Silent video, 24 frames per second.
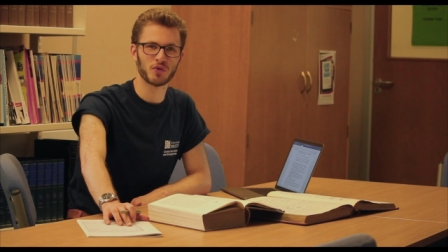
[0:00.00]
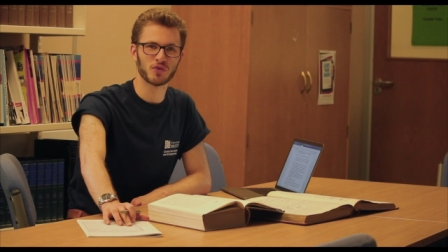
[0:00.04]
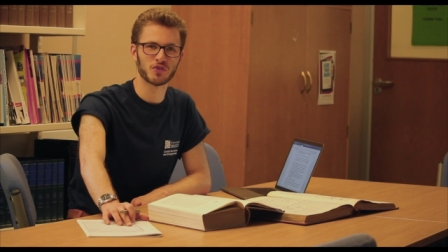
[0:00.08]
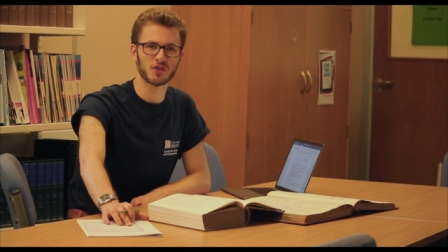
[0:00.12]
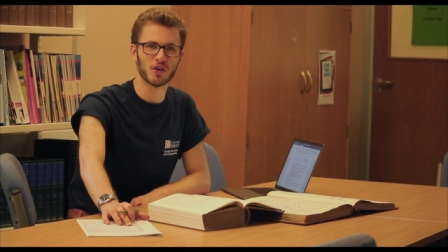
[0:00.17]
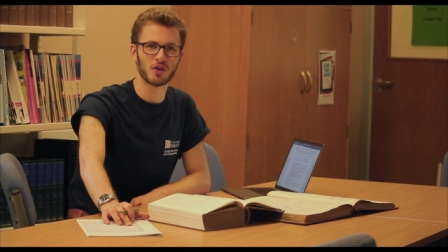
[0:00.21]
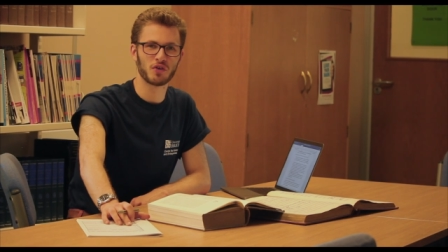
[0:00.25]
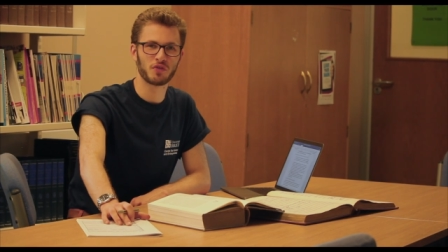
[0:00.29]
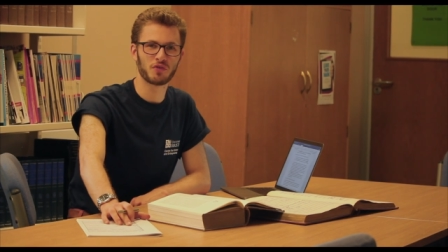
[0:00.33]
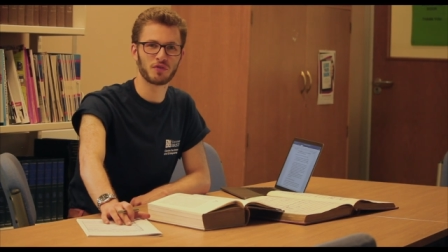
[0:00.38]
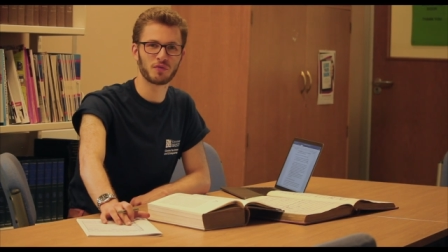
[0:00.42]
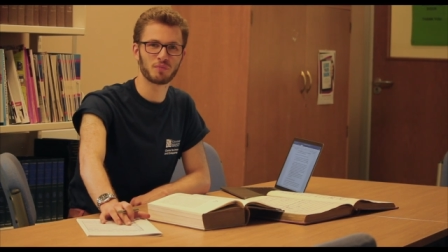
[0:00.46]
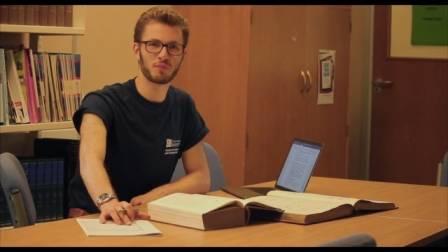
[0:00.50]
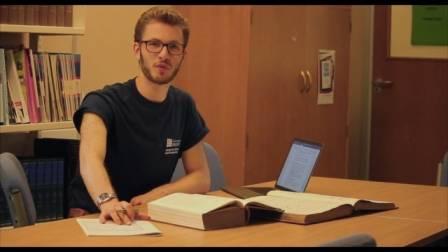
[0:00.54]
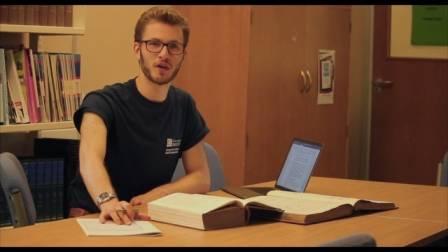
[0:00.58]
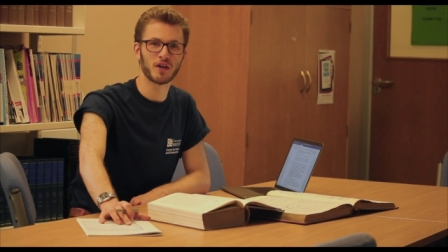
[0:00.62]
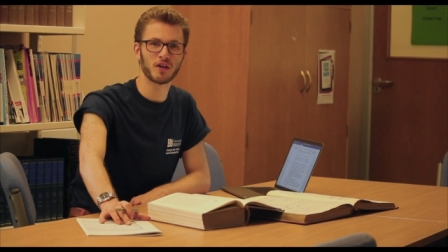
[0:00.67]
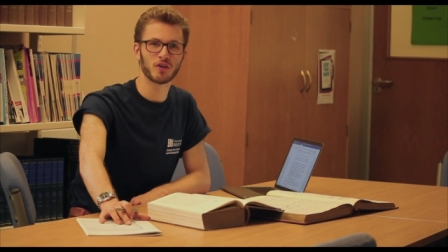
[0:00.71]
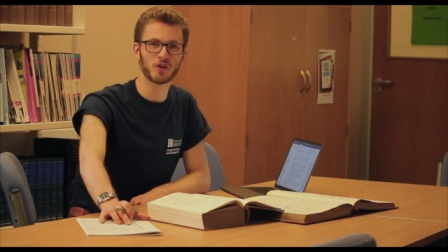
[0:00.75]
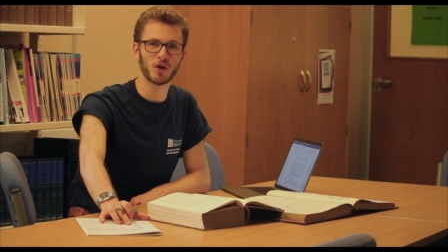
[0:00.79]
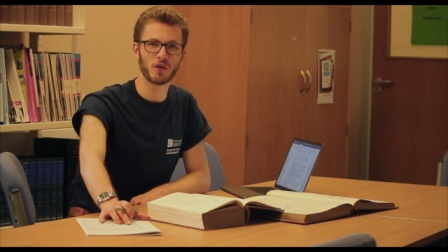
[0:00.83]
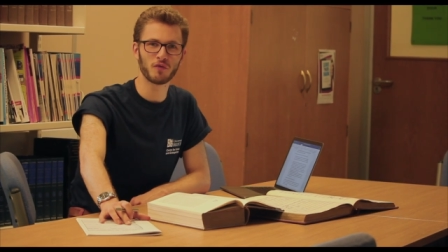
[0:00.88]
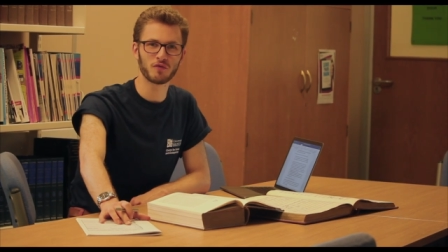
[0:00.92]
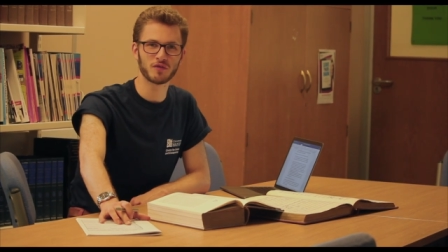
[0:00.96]
so
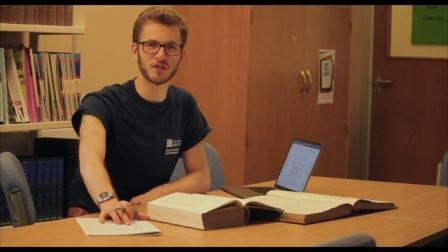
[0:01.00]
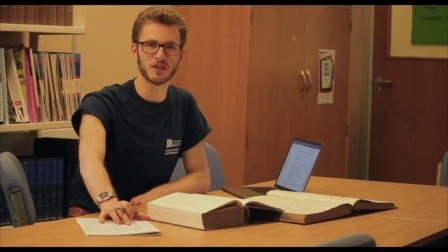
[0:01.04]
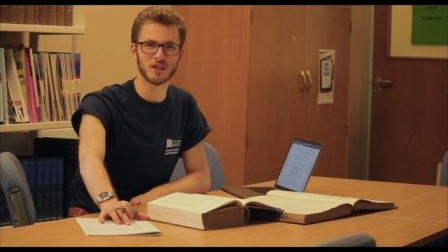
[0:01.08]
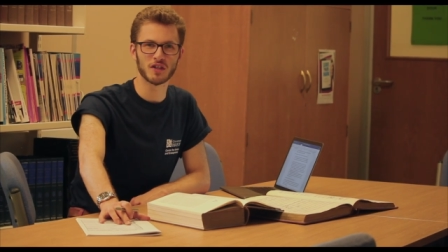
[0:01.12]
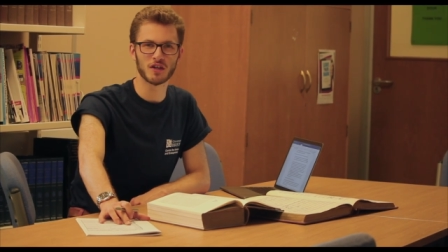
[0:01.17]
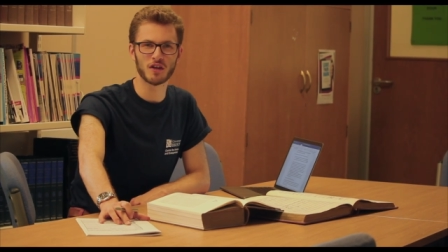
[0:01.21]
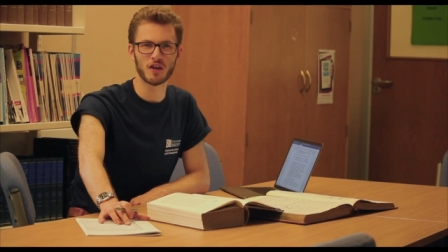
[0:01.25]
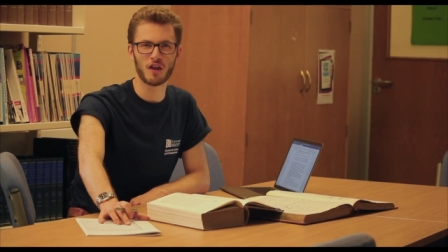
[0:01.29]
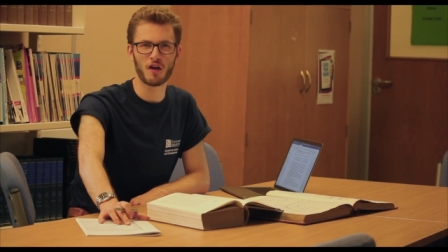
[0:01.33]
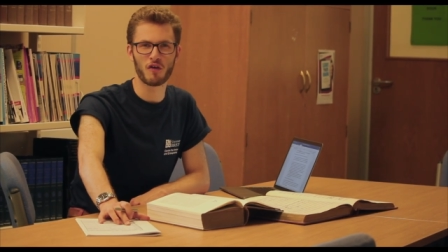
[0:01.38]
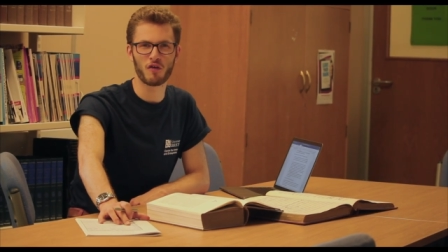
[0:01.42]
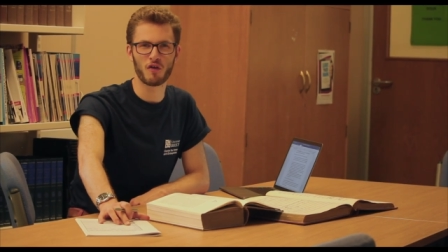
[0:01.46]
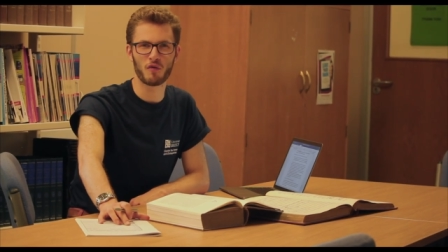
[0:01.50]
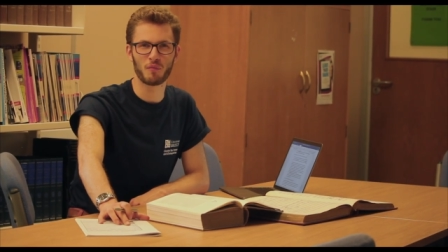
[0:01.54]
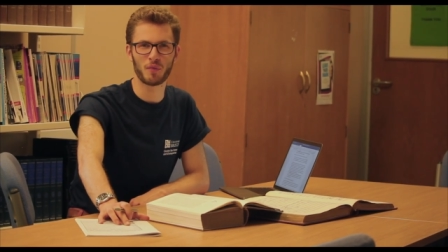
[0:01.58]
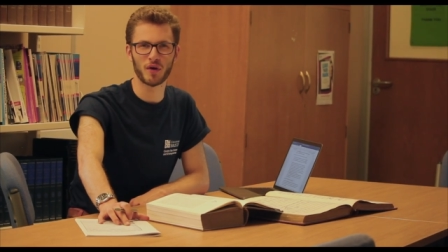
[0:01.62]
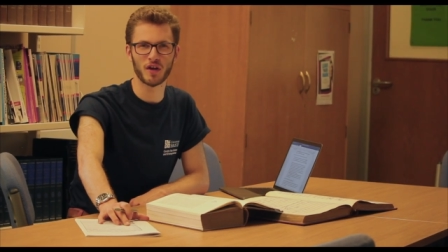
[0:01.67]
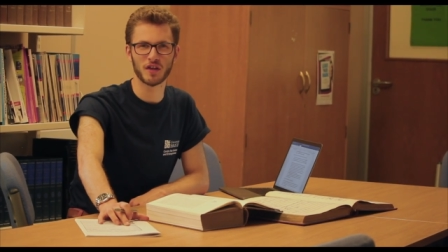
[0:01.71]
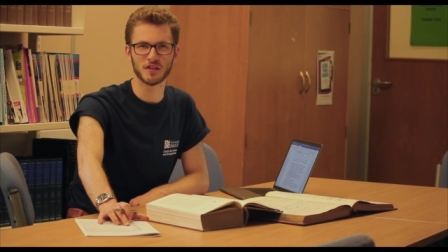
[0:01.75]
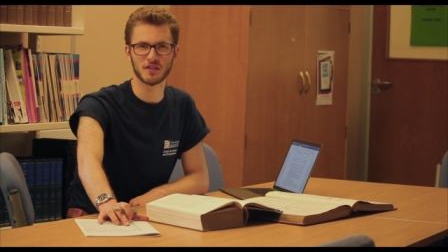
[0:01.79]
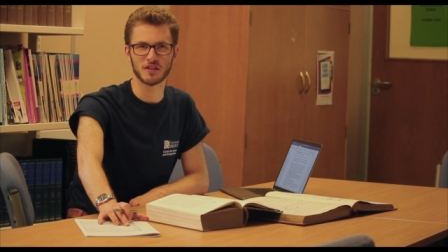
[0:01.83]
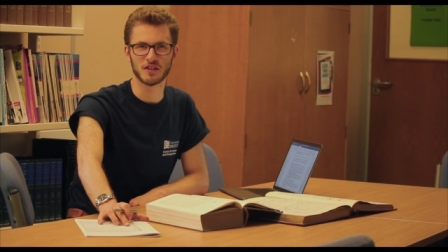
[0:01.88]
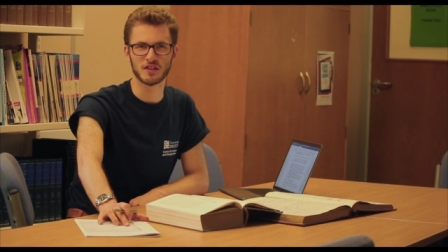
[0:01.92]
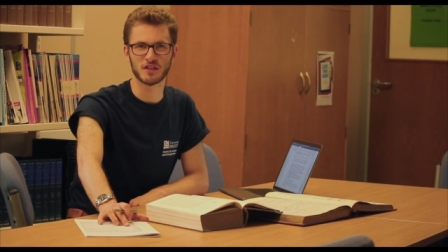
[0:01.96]
being confident in our
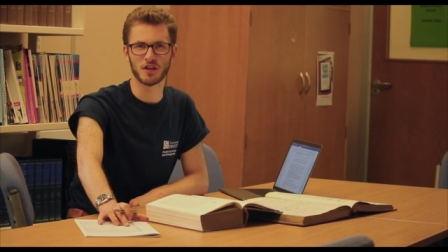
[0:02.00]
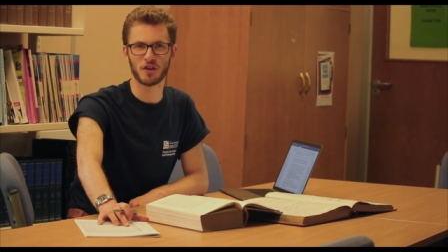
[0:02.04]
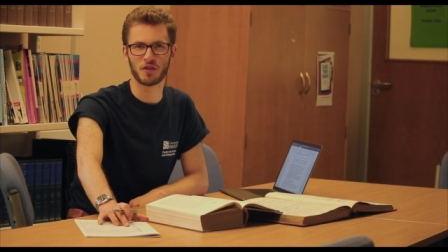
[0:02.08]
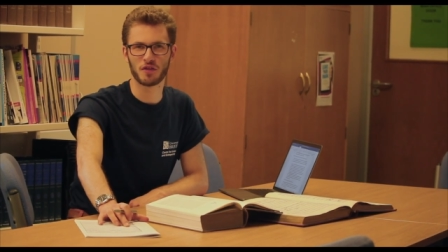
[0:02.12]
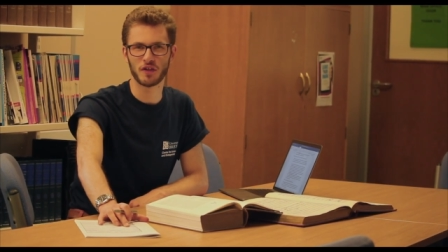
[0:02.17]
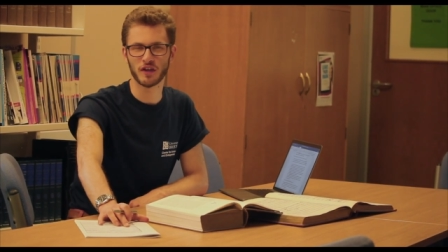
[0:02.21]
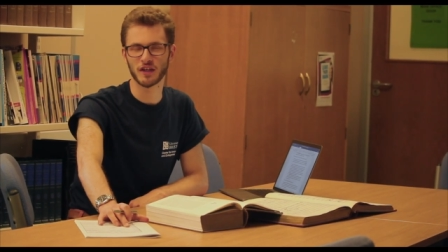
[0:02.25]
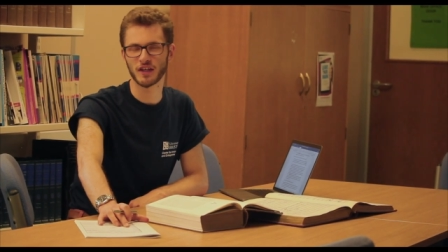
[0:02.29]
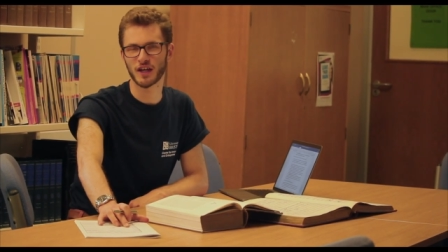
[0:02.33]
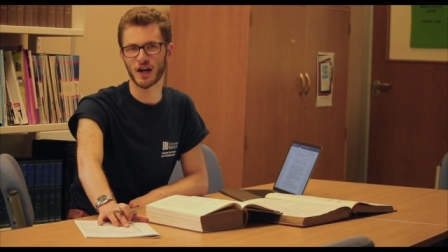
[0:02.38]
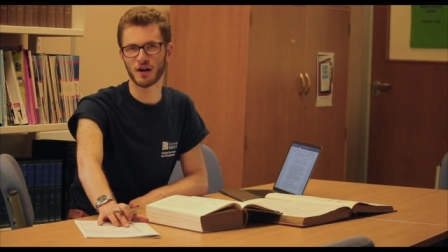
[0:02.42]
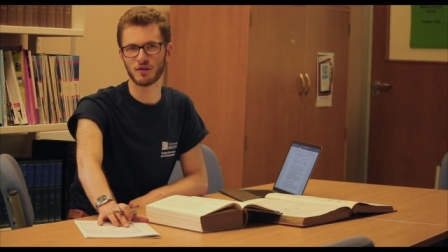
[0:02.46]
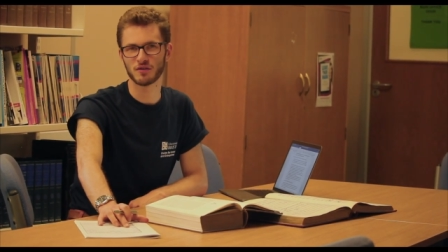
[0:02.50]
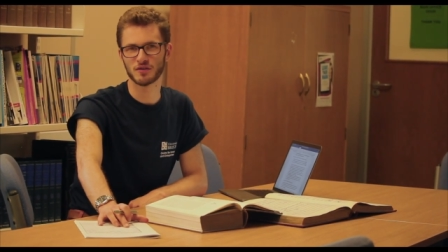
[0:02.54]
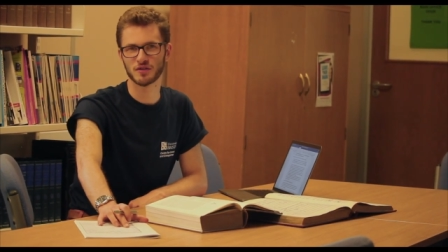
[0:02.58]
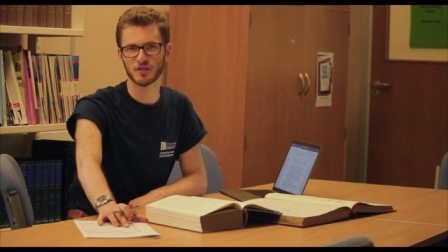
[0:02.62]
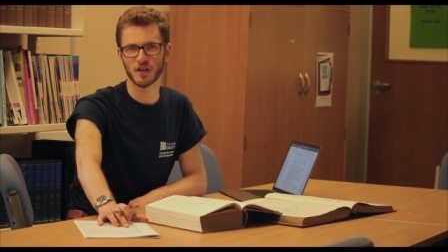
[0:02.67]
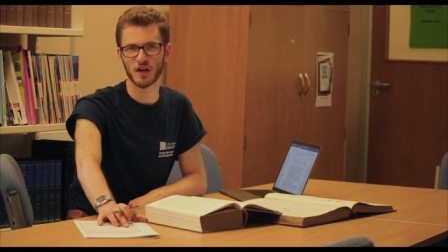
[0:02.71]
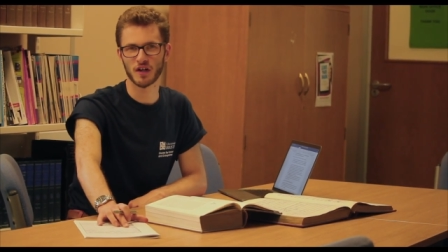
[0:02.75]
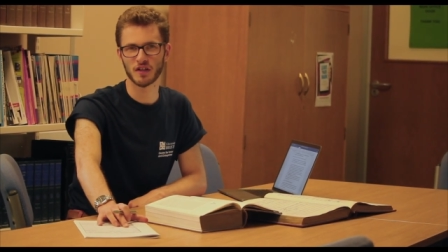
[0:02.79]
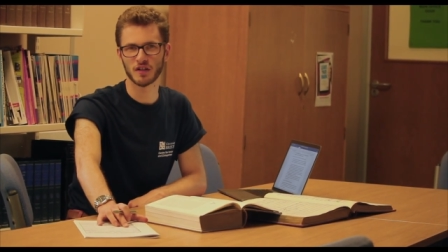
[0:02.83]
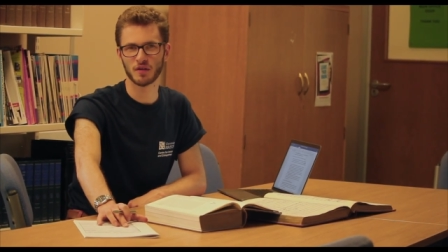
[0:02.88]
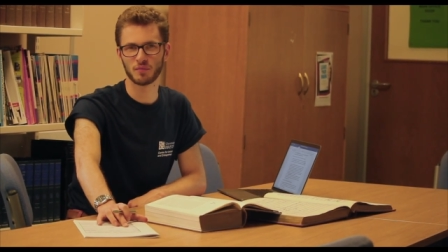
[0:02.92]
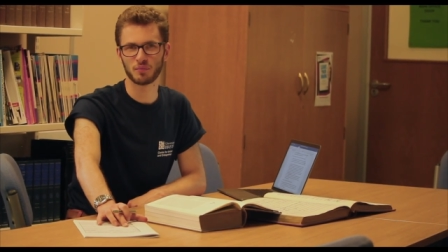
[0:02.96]
ability to think
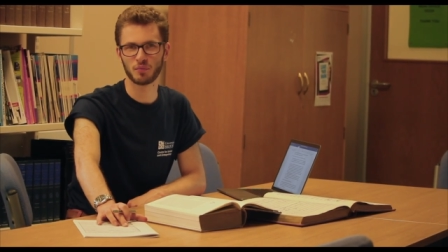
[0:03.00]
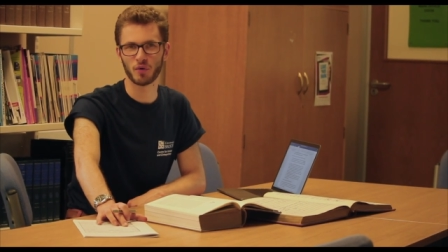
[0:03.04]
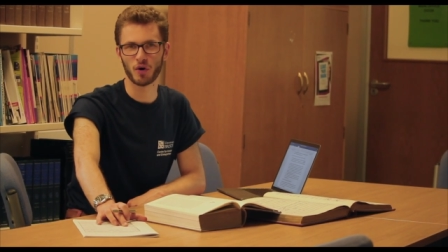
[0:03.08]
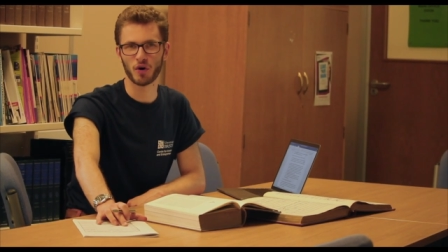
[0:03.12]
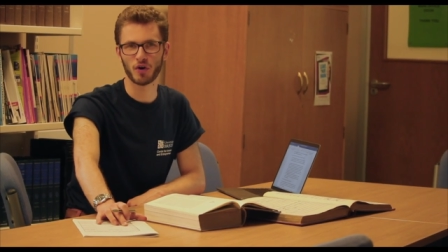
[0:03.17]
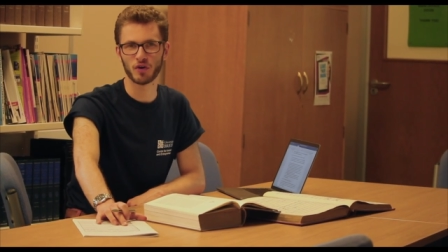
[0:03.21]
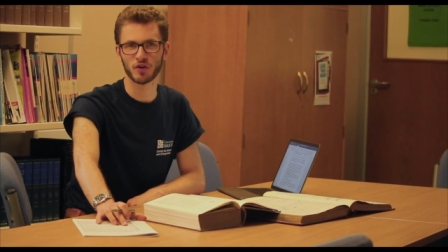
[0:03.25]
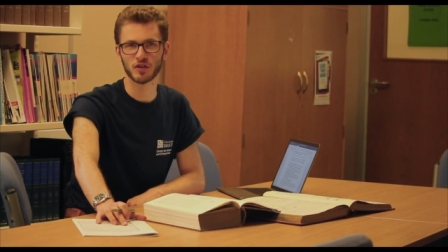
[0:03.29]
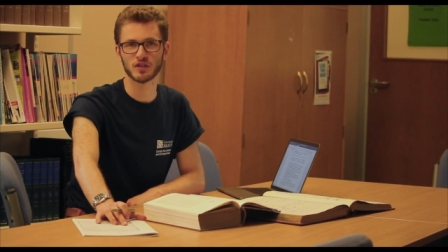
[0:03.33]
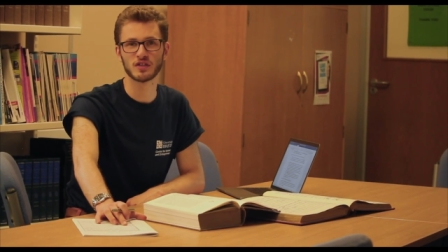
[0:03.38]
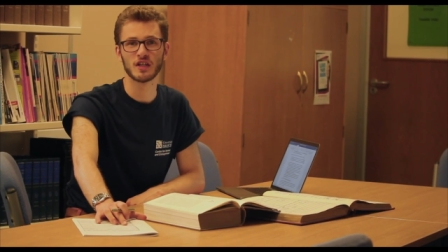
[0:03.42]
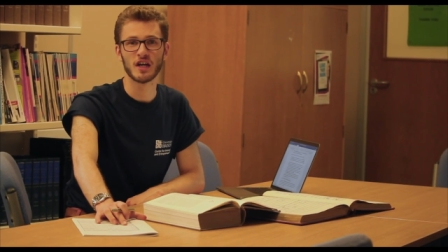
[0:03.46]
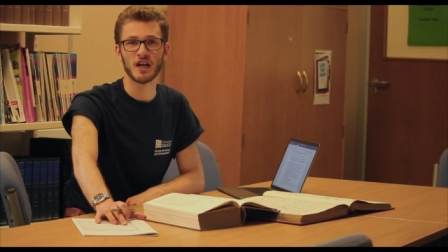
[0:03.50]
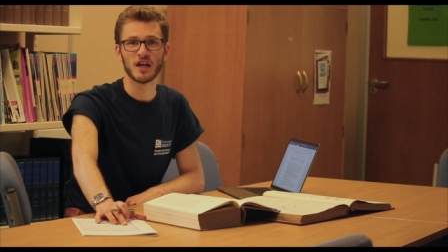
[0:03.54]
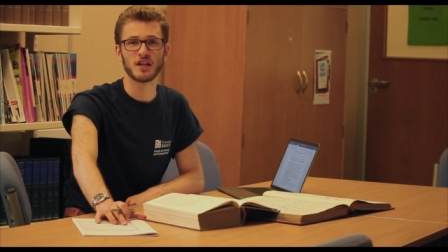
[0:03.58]
outside the box